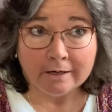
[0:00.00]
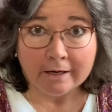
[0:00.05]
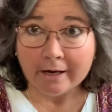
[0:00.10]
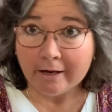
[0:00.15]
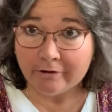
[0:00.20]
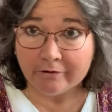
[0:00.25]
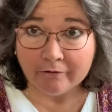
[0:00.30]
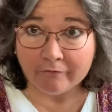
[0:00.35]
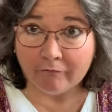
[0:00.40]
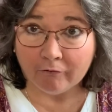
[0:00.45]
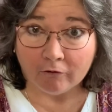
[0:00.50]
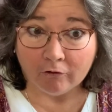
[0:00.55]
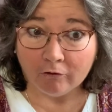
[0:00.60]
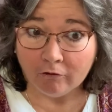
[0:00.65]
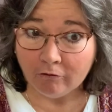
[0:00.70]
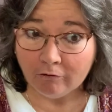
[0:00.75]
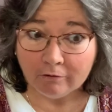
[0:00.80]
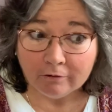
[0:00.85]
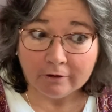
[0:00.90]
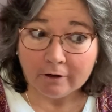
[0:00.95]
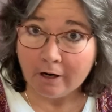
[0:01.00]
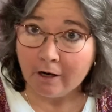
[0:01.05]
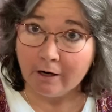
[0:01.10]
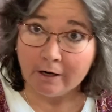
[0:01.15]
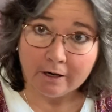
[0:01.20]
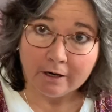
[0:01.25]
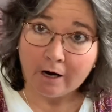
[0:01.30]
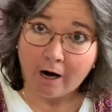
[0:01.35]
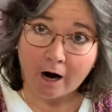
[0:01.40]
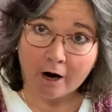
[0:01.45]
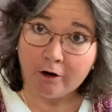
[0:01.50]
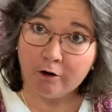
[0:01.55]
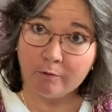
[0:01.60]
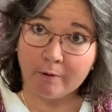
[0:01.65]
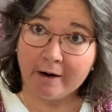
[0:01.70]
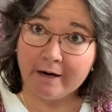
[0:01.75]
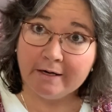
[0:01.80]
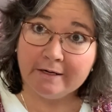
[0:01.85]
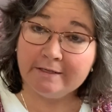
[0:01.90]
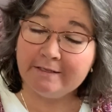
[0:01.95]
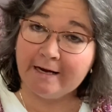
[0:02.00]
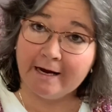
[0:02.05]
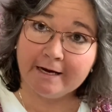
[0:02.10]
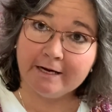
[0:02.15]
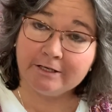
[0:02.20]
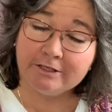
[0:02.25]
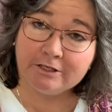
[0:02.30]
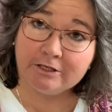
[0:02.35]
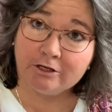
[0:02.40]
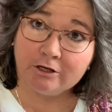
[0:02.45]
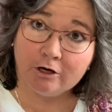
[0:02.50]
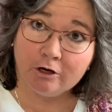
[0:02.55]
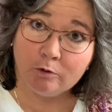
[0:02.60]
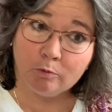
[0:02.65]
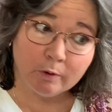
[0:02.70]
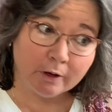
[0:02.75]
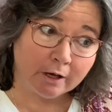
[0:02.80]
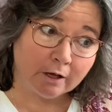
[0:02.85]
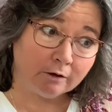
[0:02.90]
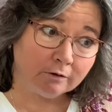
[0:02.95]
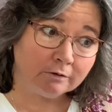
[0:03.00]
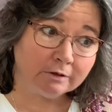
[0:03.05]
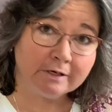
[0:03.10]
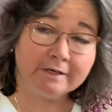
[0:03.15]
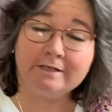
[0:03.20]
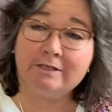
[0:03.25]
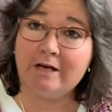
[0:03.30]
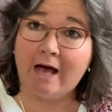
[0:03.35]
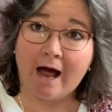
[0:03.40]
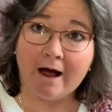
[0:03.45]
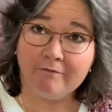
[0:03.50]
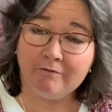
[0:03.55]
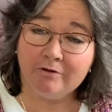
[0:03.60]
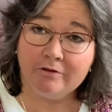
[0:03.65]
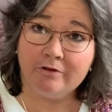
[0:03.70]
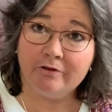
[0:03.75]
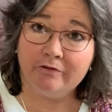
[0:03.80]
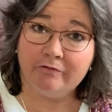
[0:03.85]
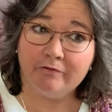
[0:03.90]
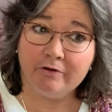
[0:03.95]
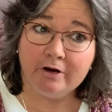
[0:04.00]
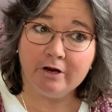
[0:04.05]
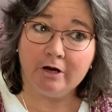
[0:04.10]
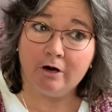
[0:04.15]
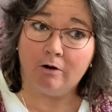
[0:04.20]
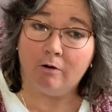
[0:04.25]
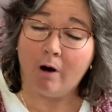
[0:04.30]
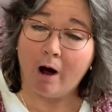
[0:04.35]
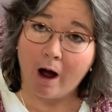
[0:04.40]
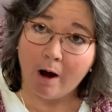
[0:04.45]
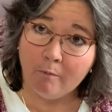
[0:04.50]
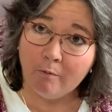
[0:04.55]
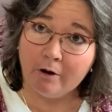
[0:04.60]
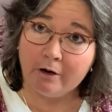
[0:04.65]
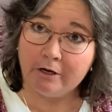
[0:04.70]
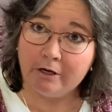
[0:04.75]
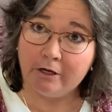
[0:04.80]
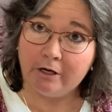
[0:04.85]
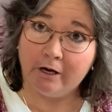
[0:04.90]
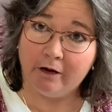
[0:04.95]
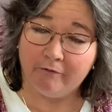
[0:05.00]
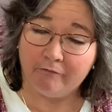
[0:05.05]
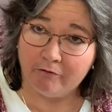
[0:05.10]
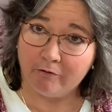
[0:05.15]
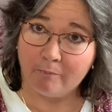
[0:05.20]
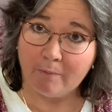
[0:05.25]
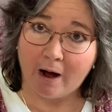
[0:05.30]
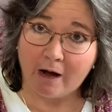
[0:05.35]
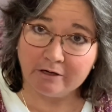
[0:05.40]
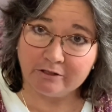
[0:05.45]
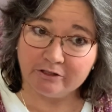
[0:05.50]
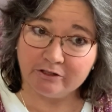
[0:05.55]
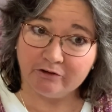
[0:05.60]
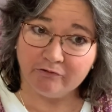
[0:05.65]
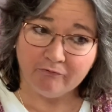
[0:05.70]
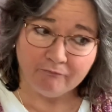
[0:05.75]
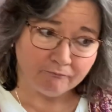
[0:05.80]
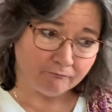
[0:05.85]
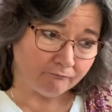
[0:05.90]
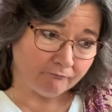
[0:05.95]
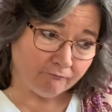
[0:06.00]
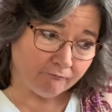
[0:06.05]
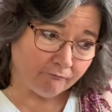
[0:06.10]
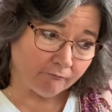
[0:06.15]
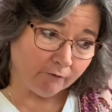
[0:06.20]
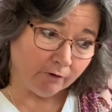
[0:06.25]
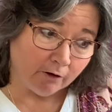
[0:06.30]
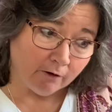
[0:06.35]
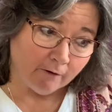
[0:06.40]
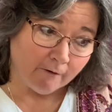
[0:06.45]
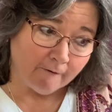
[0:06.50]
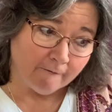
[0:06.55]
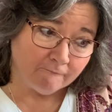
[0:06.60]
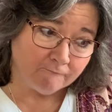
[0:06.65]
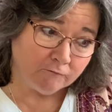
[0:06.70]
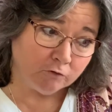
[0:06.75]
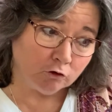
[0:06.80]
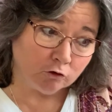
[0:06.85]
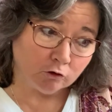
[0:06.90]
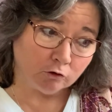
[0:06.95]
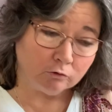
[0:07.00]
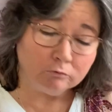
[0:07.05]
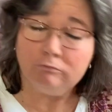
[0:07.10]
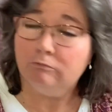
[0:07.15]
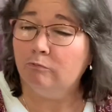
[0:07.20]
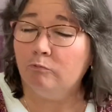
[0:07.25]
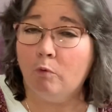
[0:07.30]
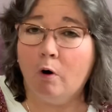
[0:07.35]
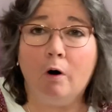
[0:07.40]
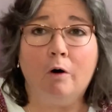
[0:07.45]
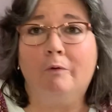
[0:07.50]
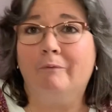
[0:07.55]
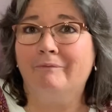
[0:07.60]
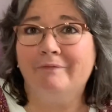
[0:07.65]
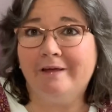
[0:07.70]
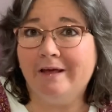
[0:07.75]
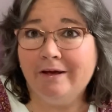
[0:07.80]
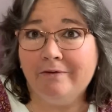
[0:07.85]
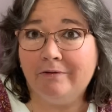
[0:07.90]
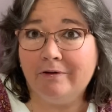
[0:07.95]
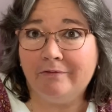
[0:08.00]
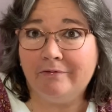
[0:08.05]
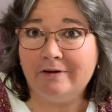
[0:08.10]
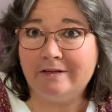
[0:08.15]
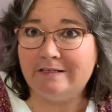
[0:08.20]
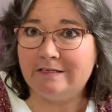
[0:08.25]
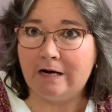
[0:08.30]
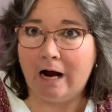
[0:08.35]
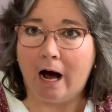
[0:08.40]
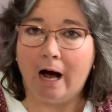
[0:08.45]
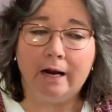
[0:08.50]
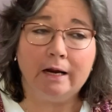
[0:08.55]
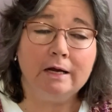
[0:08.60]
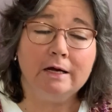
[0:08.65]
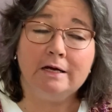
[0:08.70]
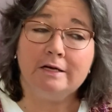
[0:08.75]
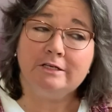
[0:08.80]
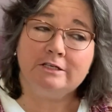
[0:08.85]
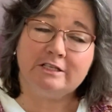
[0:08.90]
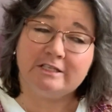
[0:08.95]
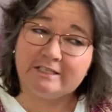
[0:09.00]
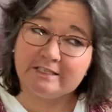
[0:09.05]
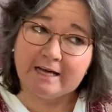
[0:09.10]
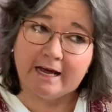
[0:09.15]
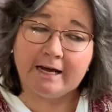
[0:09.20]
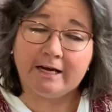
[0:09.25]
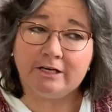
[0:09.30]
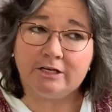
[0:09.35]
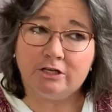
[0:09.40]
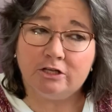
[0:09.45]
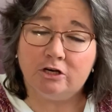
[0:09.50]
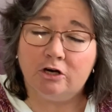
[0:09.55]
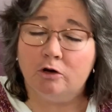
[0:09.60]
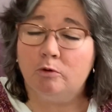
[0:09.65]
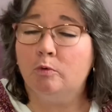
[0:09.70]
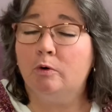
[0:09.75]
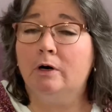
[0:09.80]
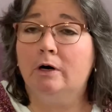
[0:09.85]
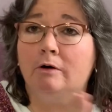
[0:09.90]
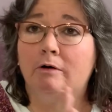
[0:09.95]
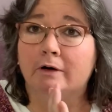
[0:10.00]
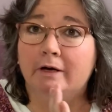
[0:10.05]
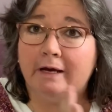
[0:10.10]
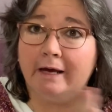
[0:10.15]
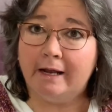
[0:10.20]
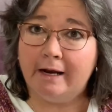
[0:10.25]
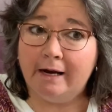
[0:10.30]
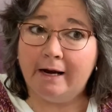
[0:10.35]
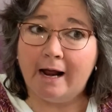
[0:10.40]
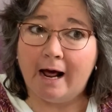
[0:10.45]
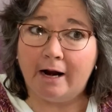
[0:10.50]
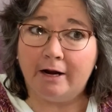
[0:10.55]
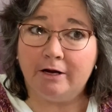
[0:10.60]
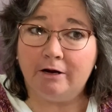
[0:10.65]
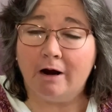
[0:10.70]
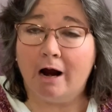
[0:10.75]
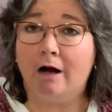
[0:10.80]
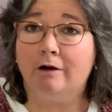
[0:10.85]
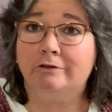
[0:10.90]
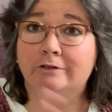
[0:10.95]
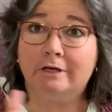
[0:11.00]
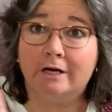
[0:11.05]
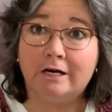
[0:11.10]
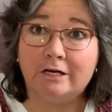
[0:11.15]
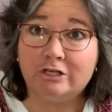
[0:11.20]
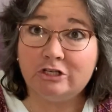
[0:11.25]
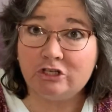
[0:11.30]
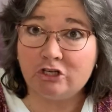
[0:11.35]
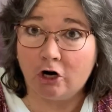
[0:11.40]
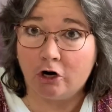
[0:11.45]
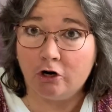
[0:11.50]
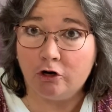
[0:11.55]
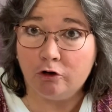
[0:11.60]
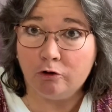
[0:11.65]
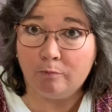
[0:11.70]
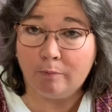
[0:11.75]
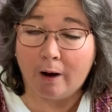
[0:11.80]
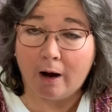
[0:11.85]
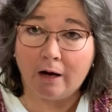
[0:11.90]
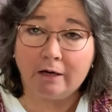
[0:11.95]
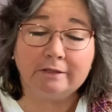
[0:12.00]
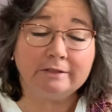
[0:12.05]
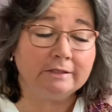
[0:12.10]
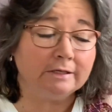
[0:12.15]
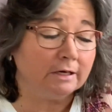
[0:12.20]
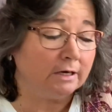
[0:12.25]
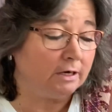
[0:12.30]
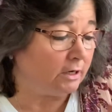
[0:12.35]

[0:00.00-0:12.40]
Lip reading: Is it full? Are you ready to take it to the Goodwill? Because after this video, I want, if your box is full, well, even if it's not, just take it to the Goodwill, get it out of your house, and start a new box.